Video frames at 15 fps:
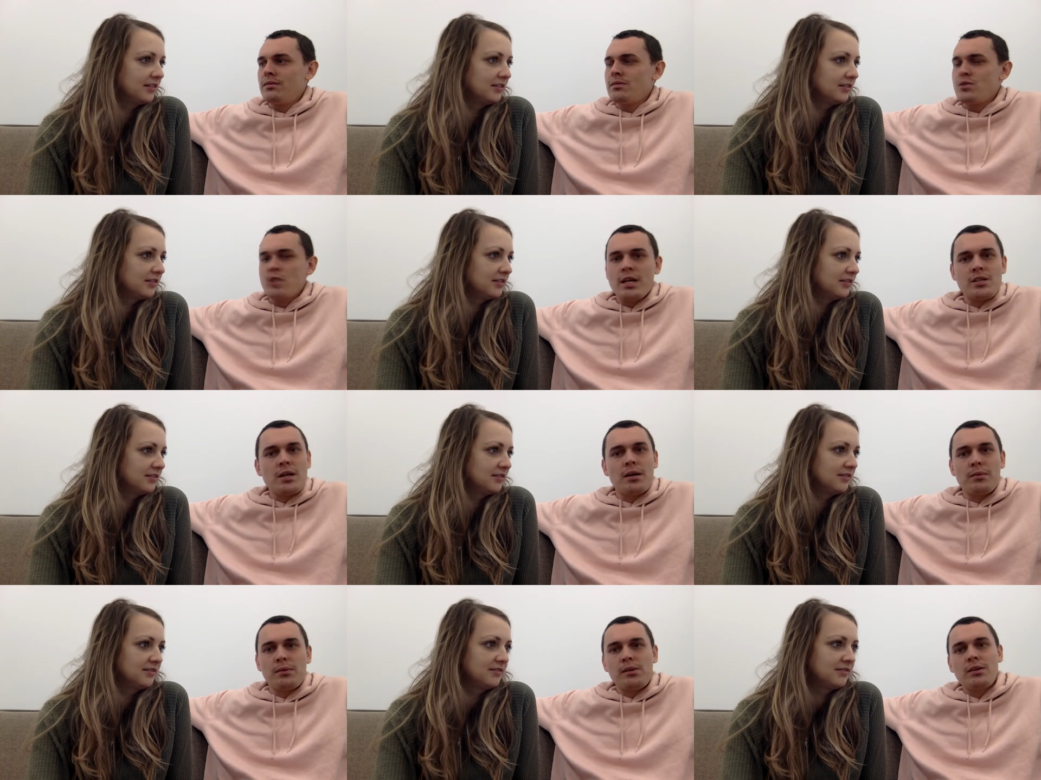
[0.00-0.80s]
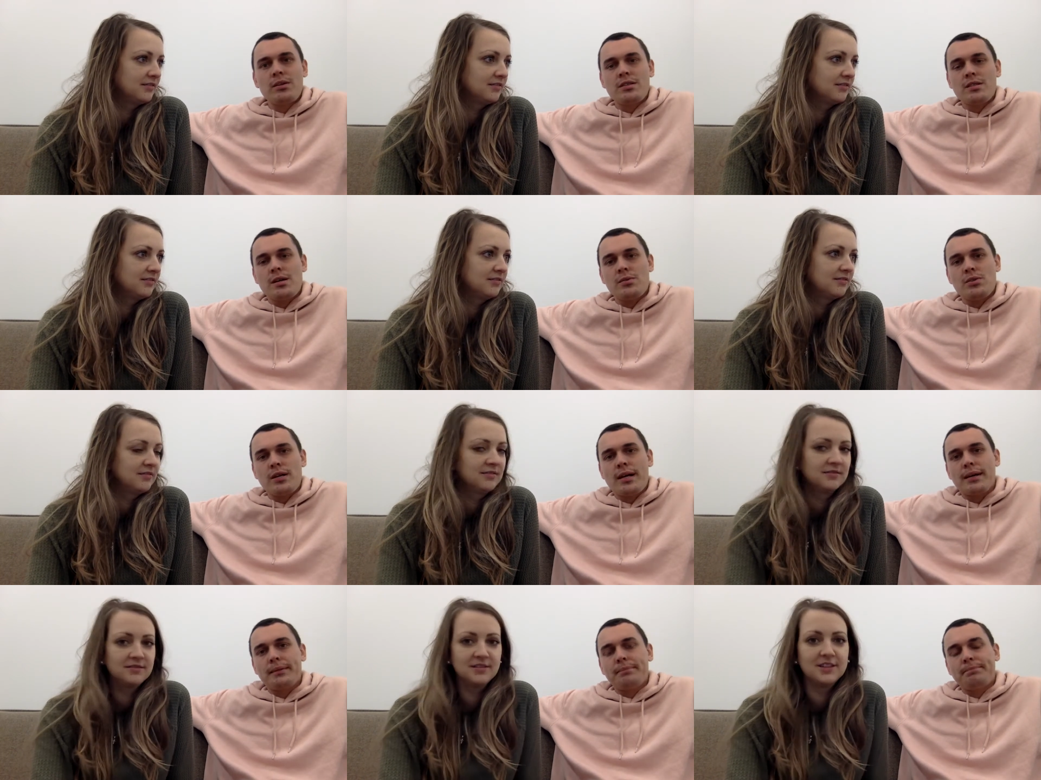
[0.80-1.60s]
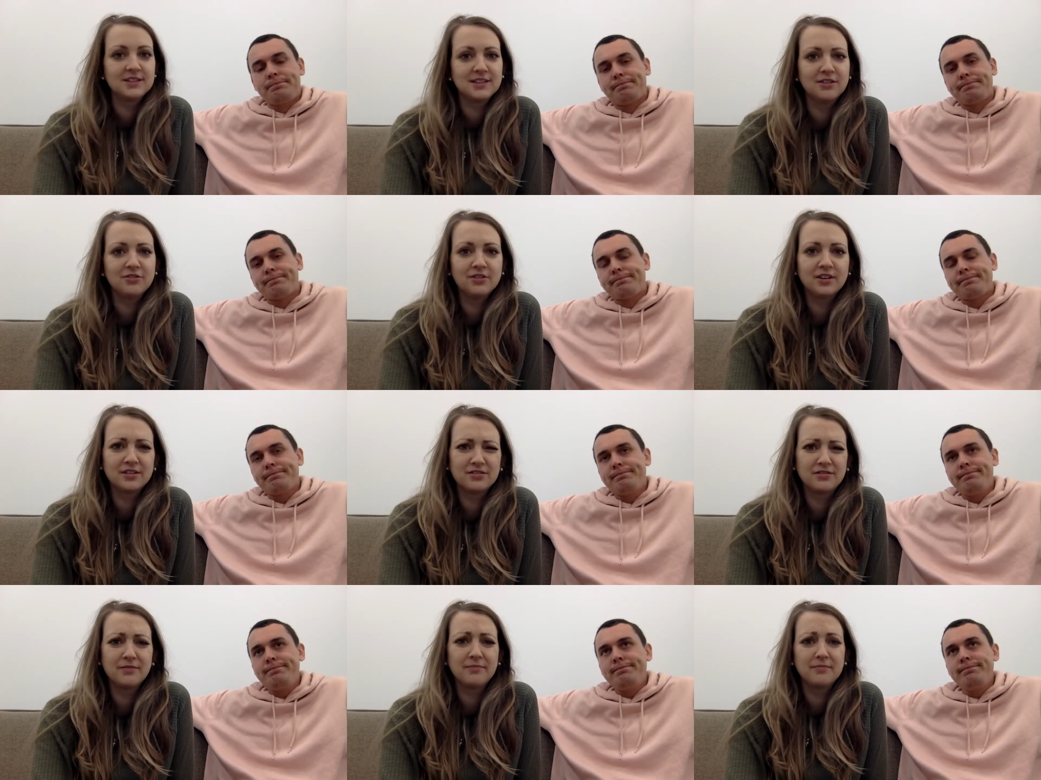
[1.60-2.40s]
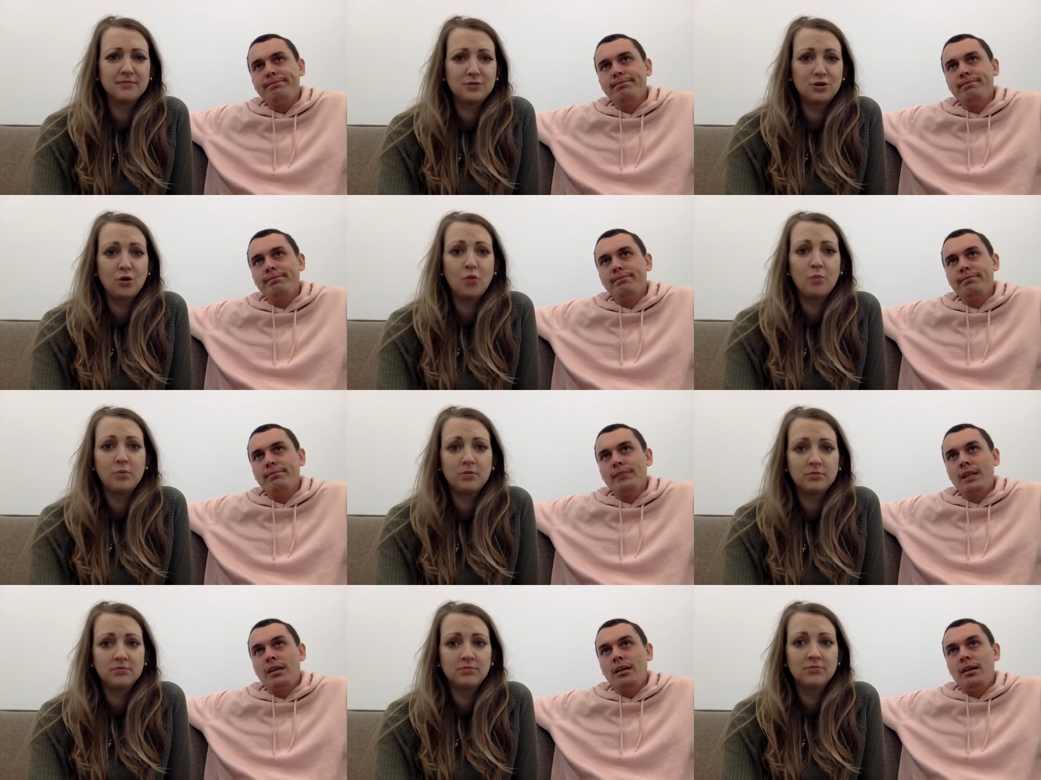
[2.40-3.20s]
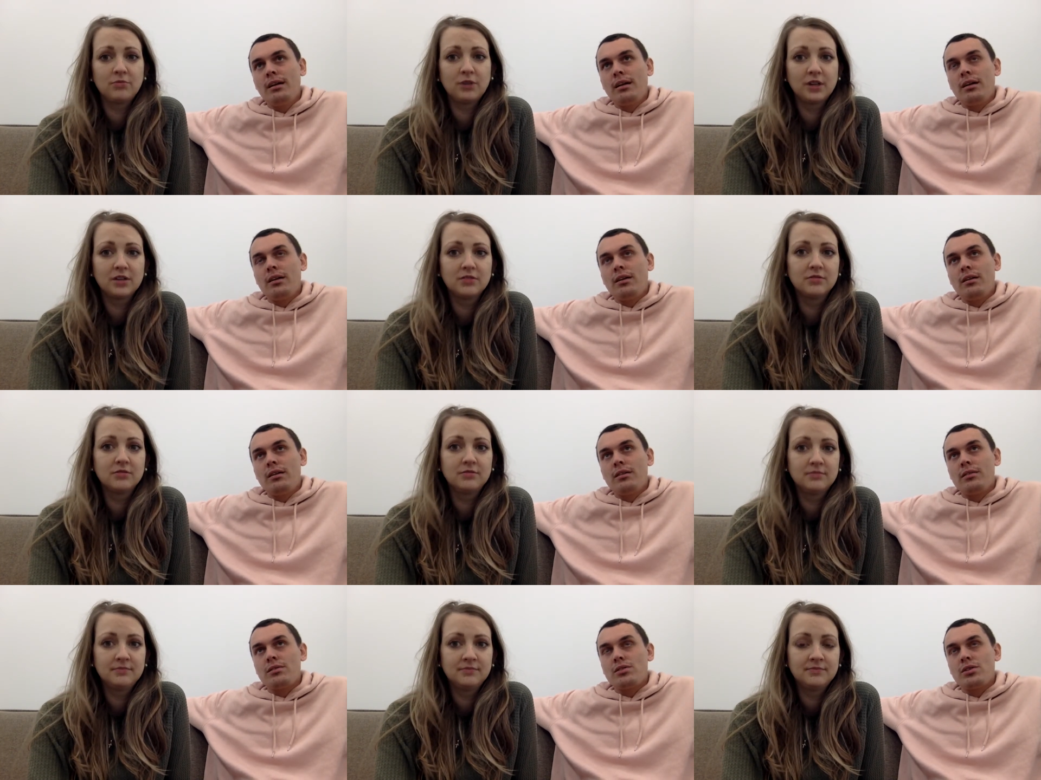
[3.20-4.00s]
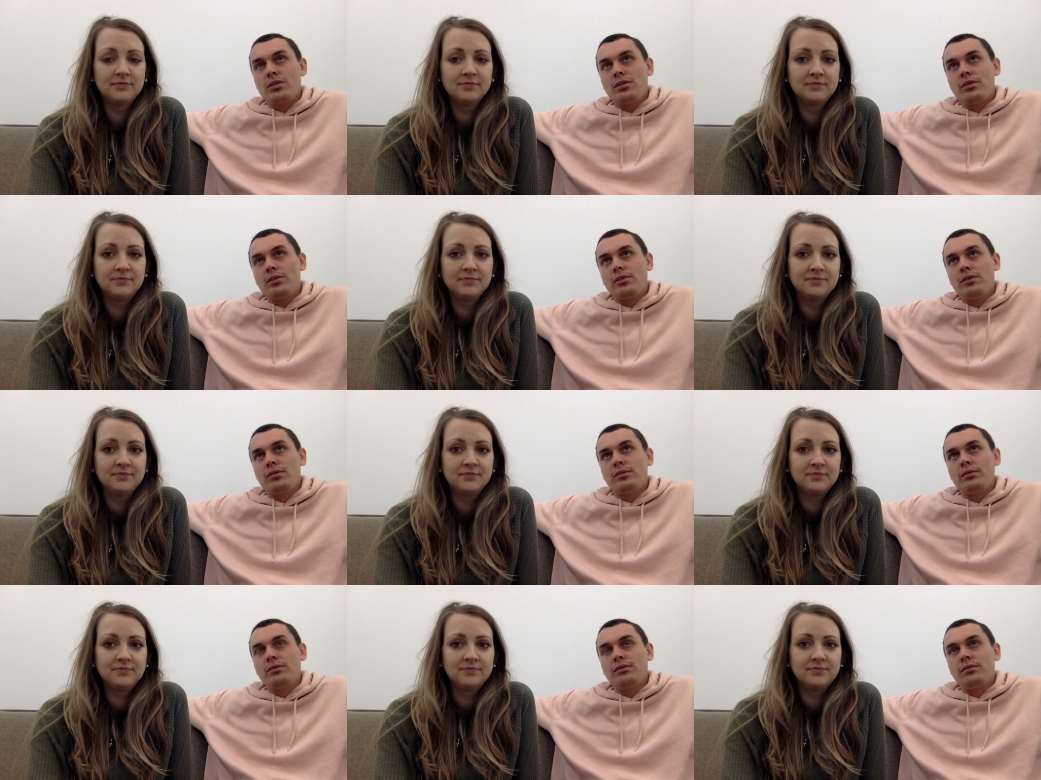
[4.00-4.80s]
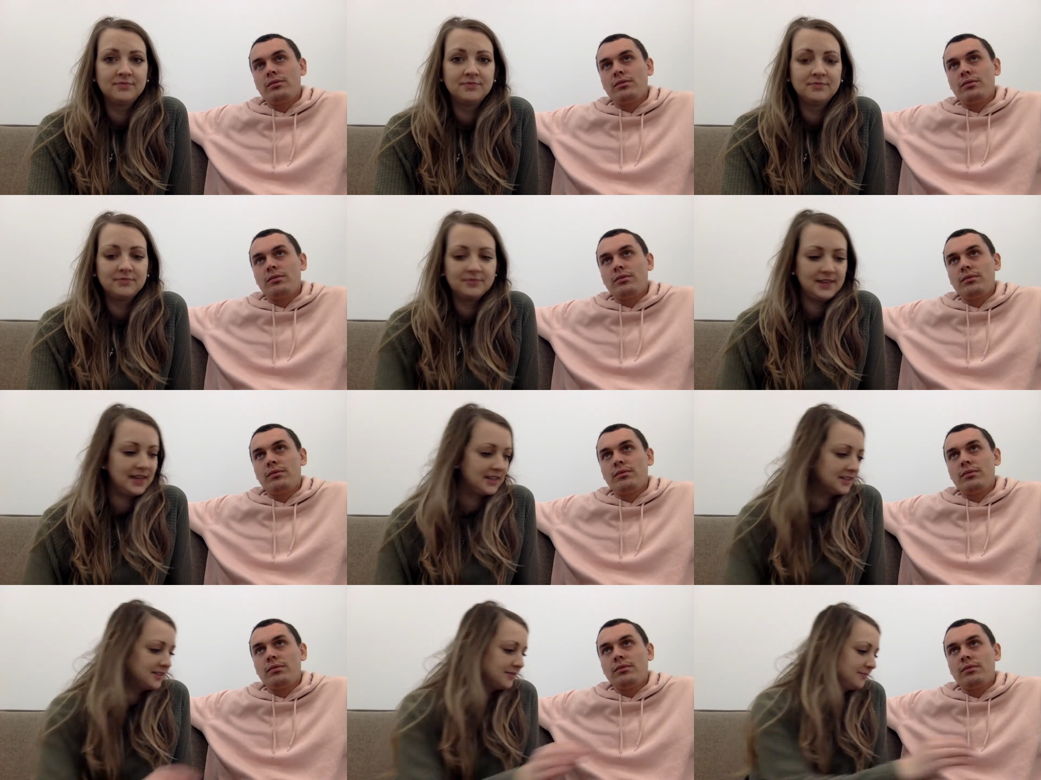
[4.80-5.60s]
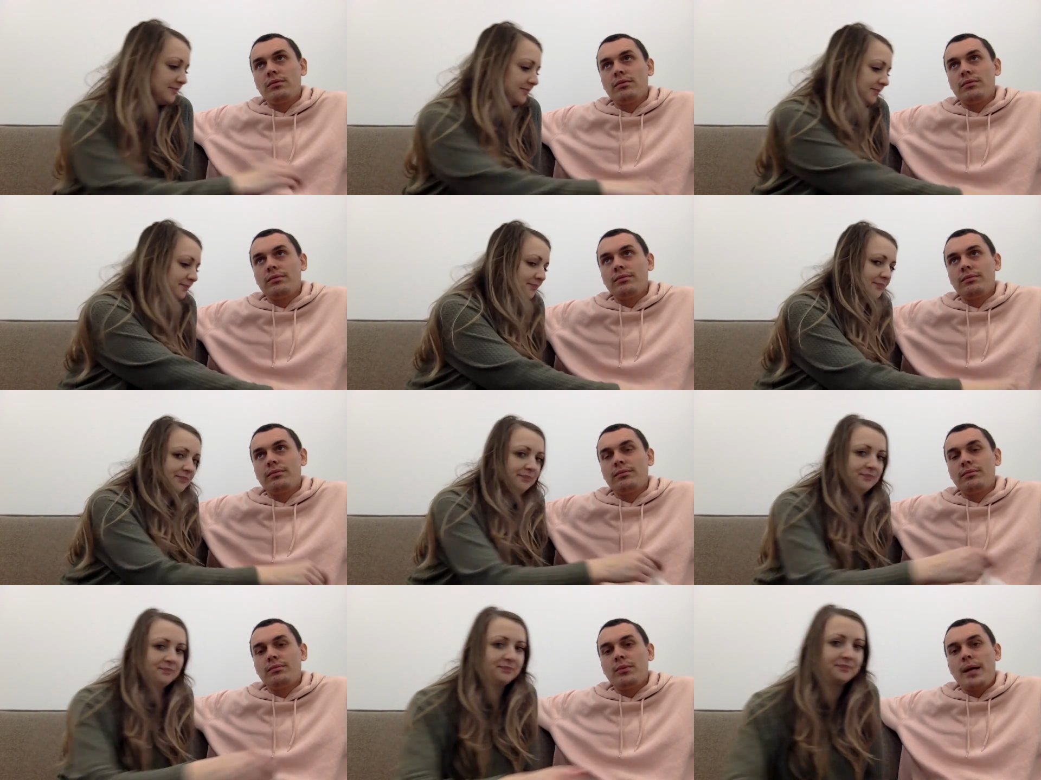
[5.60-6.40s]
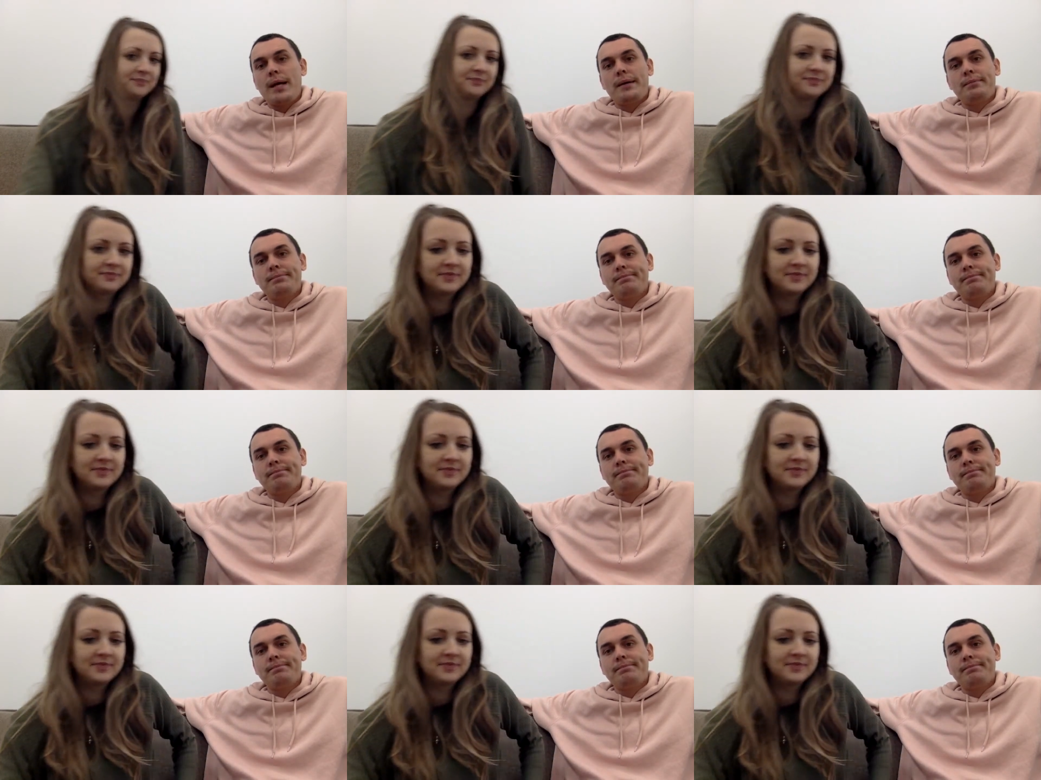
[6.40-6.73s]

Speaker 1: Shrek's got a really good soundtrack.
Speaker 2: The soundtrack is dope. Really cool.
Speaker 1: So. Next. Yeah.